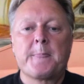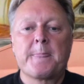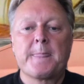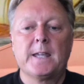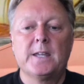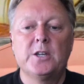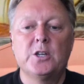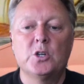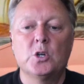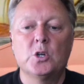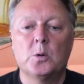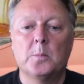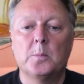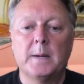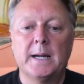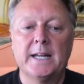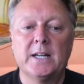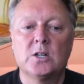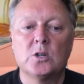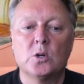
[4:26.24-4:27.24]
you know,
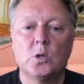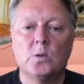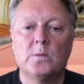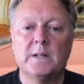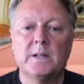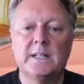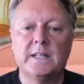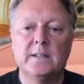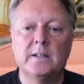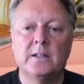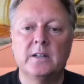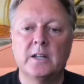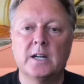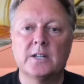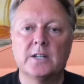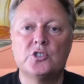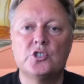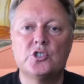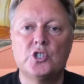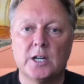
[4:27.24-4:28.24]
my goal was
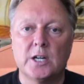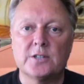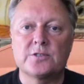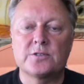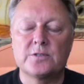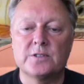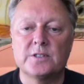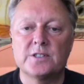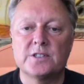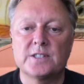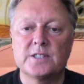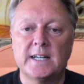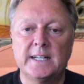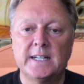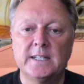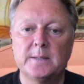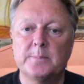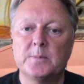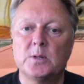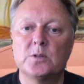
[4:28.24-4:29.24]
not just to
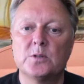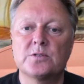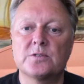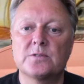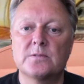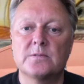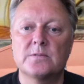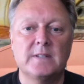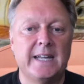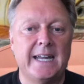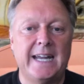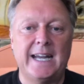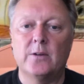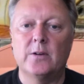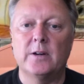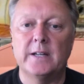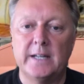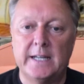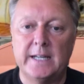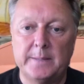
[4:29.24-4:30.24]
design the most
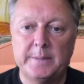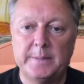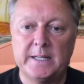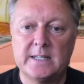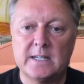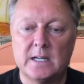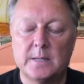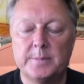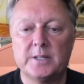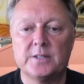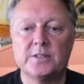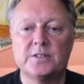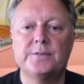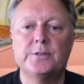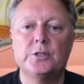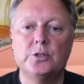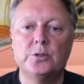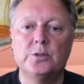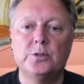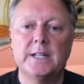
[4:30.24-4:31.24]
aerodynamic car, because if you
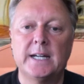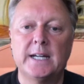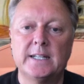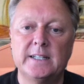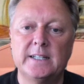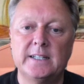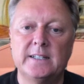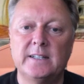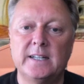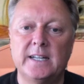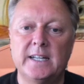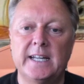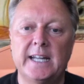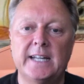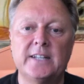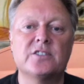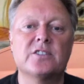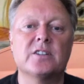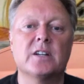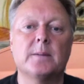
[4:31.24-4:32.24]
do that, it
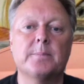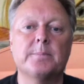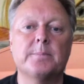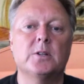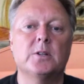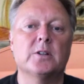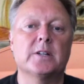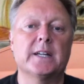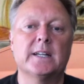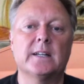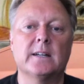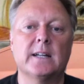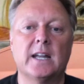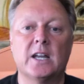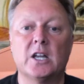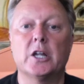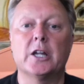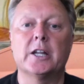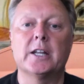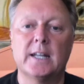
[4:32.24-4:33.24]
ends up looking a
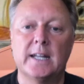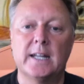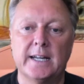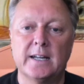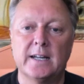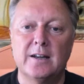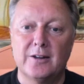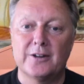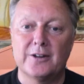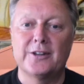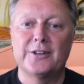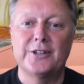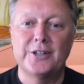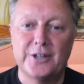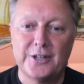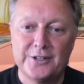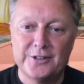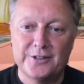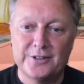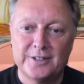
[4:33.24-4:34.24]
lot like a lot of the
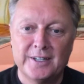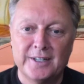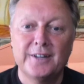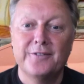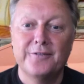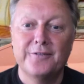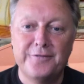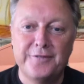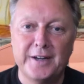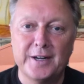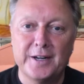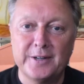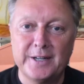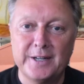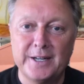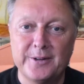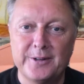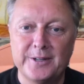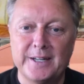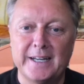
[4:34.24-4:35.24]
other very
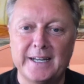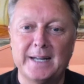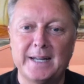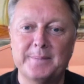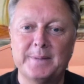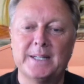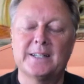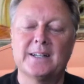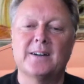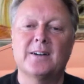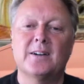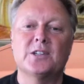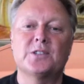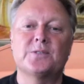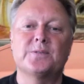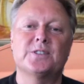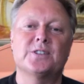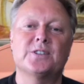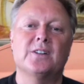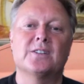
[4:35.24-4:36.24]
aerodynamic cars,
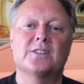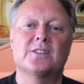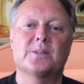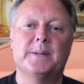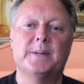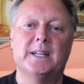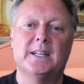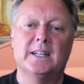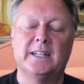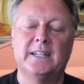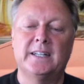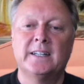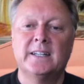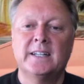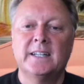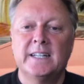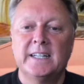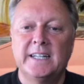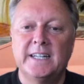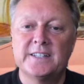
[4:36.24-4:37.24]
which ultimately
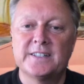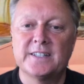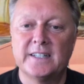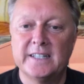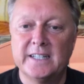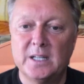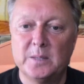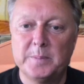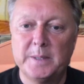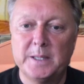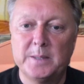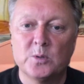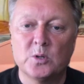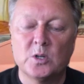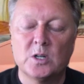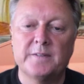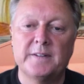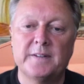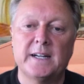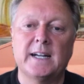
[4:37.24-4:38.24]
is a little bit
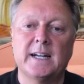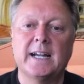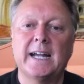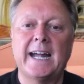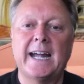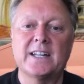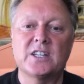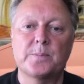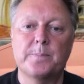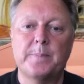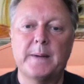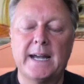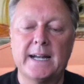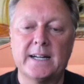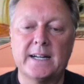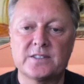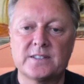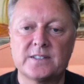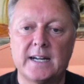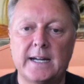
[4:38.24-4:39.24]
more of a hatchback
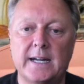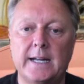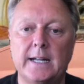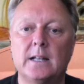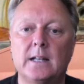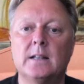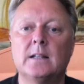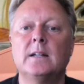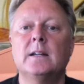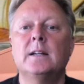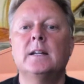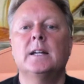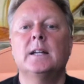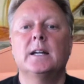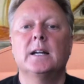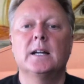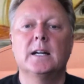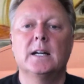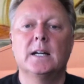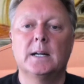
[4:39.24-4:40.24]
style,
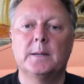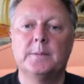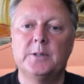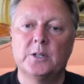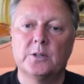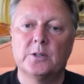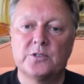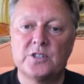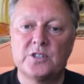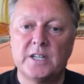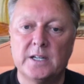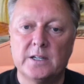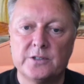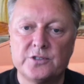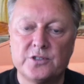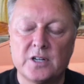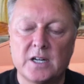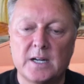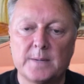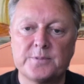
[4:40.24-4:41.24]
you know,
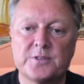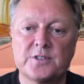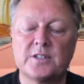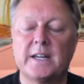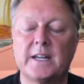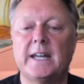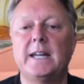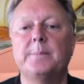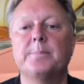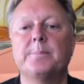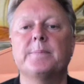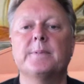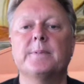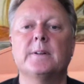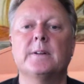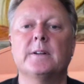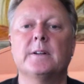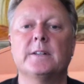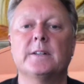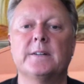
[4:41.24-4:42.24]
teardrop shape
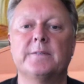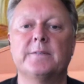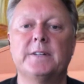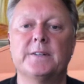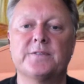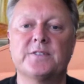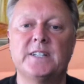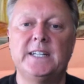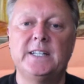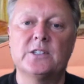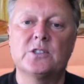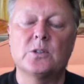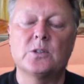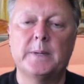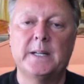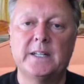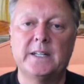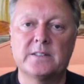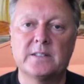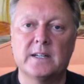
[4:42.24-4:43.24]
that we have seen so
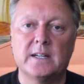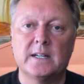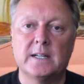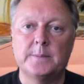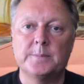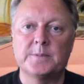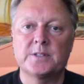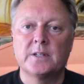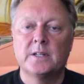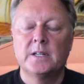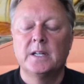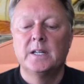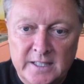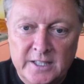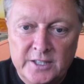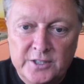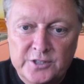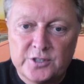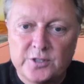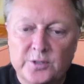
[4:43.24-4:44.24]
many times.
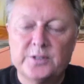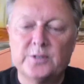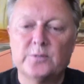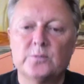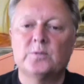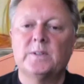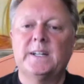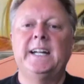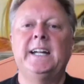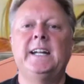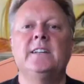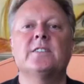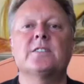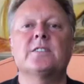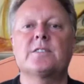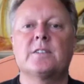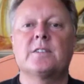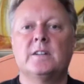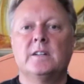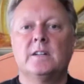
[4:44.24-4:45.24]
So the
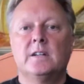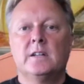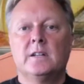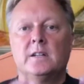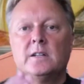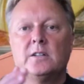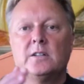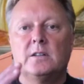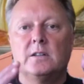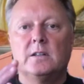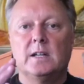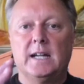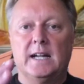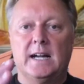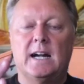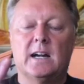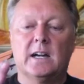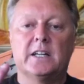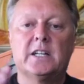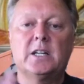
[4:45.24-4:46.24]
range
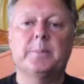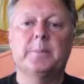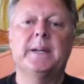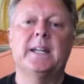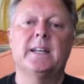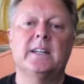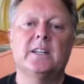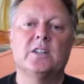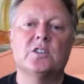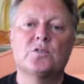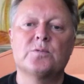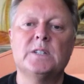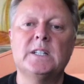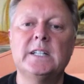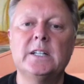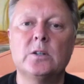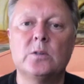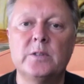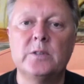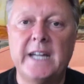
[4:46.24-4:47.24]
argument is
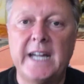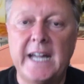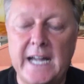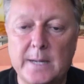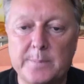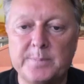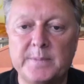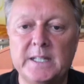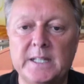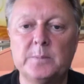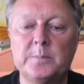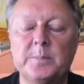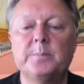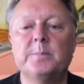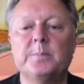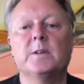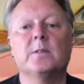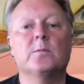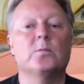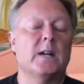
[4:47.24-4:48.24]
really only happening
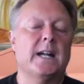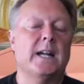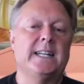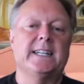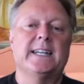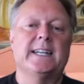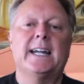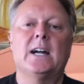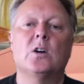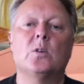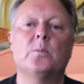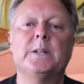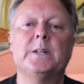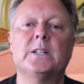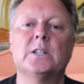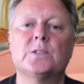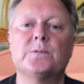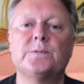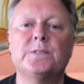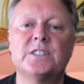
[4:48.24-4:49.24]
right now
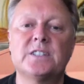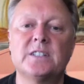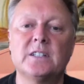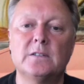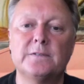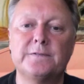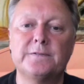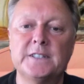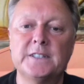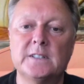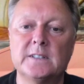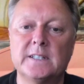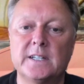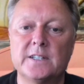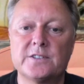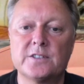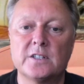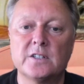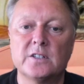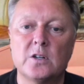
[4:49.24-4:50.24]
because we still feel
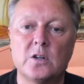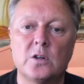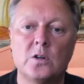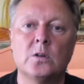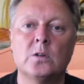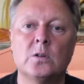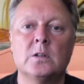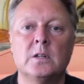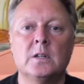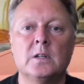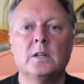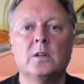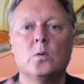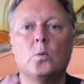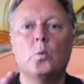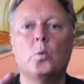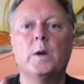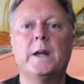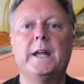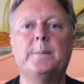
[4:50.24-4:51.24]
there's a long
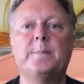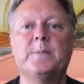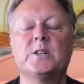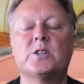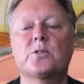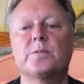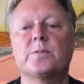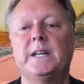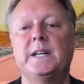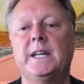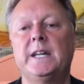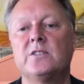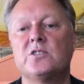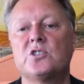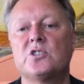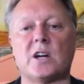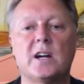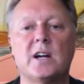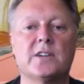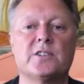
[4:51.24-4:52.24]
way between
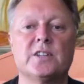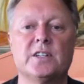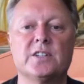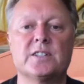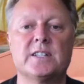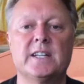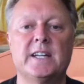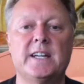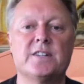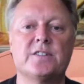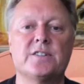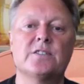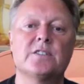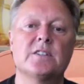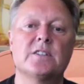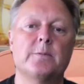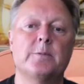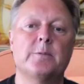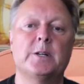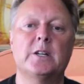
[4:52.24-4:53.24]
charging stations,
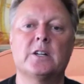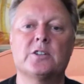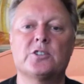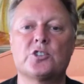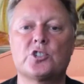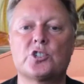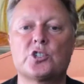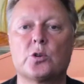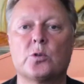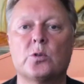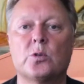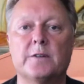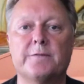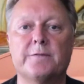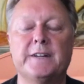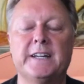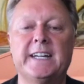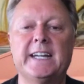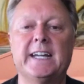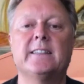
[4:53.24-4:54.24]
and we're not sure if
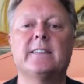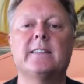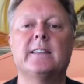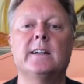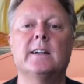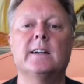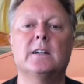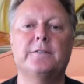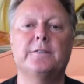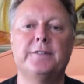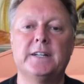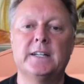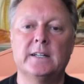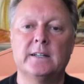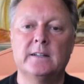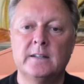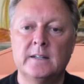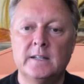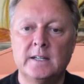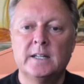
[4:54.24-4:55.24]
we get there, if you
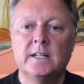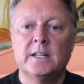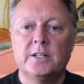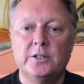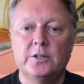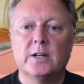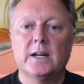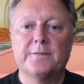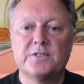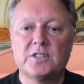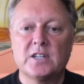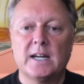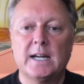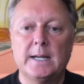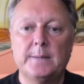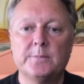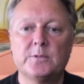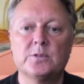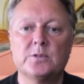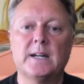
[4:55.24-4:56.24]
can, you know, have
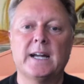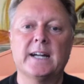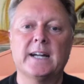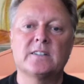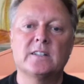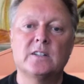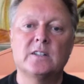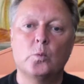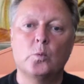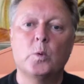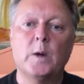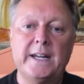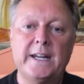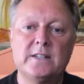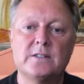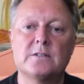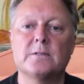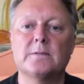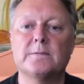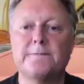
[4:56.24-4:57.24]
time to actually wait
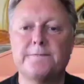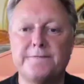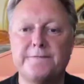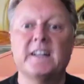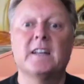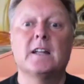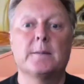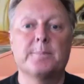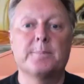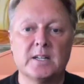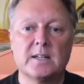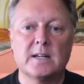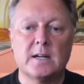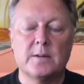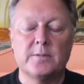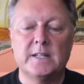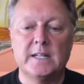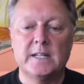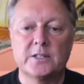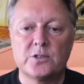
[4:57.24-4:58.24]
to fill up the car
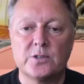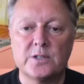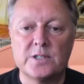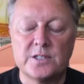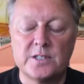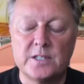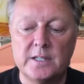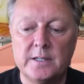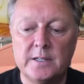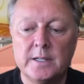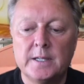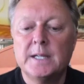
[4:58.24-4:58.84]
with electricity.